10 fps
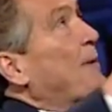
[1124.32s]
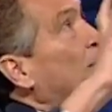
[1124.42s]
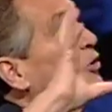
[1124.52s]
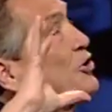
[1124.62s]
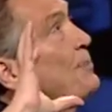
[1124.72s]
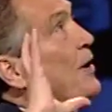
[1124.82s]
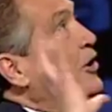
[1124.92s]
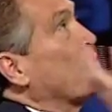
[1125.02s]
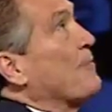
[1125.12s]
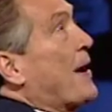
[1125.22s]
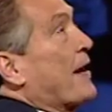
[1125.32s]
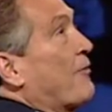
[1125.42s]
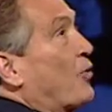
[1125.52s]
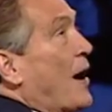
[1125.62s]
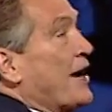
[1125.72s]
by the Holy Spirit into the body
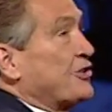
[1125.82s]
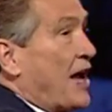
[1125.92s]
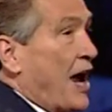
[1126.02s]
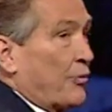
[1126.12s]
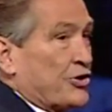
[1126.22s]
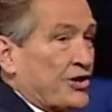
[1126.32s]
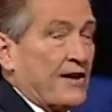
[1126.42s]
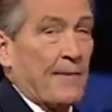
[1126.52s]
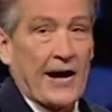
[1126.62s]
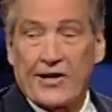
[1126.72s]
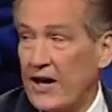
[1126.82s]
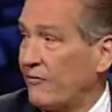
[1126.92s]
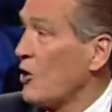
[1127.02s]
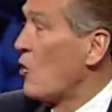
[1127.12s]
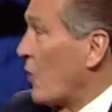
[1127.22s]
of Christ, I receive my
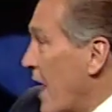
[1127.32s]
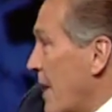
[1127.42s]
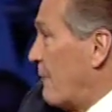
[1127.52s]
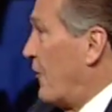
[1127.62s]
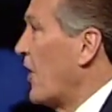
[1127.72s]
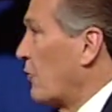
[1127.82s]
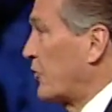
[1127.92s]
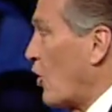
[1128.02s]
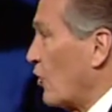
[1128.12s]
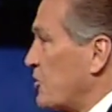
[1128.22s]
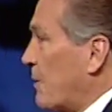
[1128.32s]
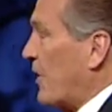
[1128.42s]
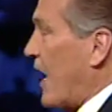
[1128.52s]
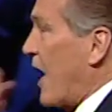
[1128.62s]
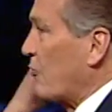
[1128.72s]
gift. When I'm filled with the Holy
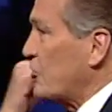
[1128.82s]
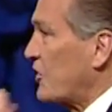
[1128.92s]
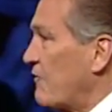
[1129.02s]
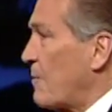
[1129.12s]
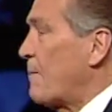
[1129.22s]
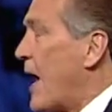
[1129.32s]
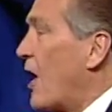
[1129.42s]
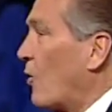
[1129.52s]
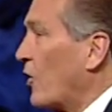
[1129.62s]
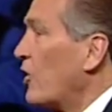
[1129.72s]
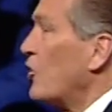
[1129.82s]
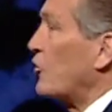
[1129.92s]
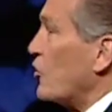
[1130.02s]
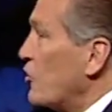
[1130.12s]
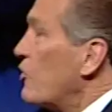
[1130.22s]
Spirit, I receive the power
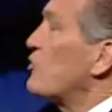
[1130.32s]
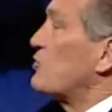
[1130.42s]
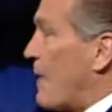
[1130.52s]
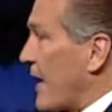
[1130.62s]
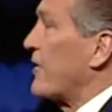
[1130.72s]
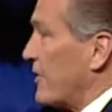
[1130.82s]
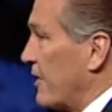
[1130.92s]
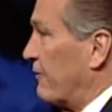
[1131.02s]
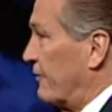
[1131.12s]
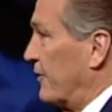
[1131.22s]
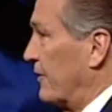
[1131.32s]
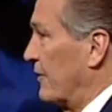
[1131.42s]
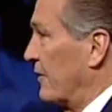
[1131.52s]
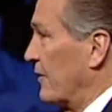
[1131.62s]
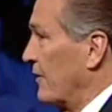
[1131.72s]
to use my gift
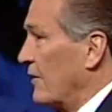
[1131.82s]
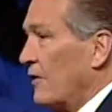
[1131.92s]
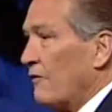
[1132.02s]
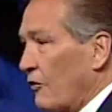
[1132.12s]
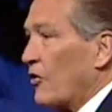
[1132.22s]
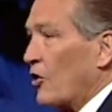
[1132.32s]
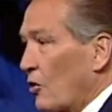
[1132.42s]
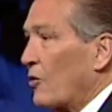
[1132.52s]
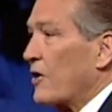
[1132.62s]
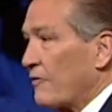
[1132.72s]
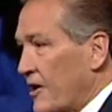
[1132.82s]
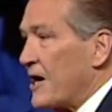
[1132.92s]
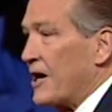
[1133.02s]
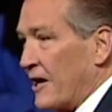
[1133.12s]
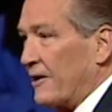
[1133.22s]
for the glory of
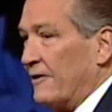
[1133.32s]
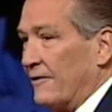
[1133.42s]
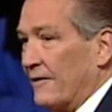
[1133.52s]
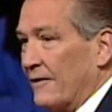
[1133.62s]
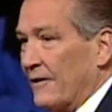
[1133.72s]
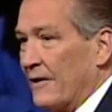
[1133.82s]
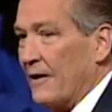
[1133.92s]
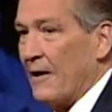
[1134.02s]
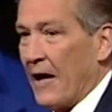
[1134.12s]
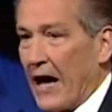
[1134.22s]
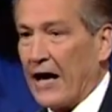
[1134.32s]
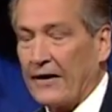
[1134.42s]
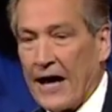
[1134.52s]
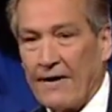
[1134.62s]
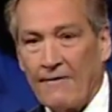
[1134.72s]
God. And,
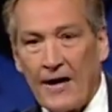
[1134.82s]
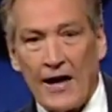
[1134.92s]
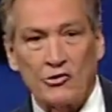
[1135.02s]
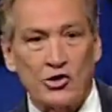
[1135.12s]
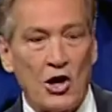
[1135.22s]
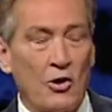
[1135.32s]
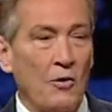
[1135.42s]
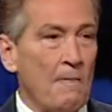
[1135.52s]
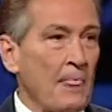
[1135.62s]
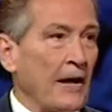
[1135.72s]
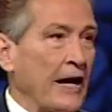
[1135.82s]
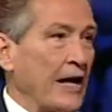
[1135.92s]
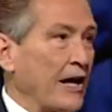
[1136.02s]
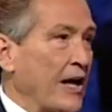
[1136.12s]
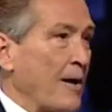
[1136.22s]
and, and so,
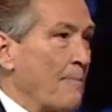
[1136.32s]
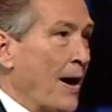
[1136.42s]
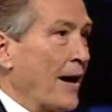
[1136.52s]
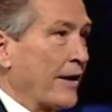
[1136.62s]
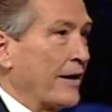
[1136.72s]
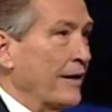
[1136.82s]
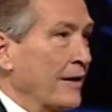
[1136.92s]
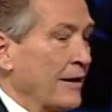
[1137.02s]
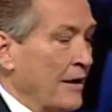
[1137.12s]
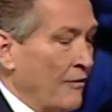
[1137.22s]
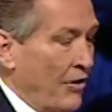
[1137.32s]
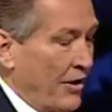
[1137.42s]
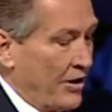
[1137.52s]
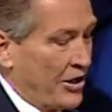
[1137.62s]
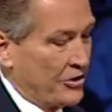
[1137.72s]
in, in a body,
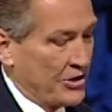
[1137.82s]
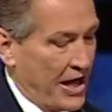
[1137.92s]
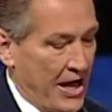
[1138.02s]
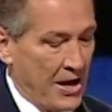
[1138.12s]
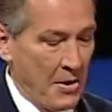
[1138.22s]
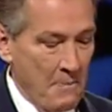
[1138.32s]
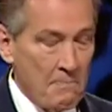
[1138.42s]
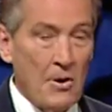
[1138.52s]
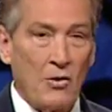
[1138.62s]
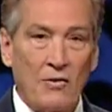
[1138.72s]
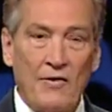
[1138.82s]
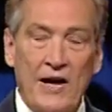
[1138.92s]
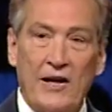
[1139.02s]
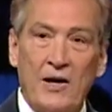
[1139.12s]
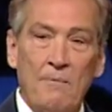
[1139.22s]
there is a
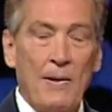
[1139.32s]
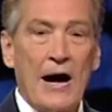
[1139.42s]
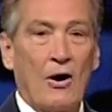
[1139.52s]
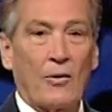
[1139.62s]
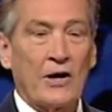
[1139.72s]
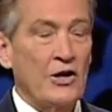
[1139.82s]
motivating power.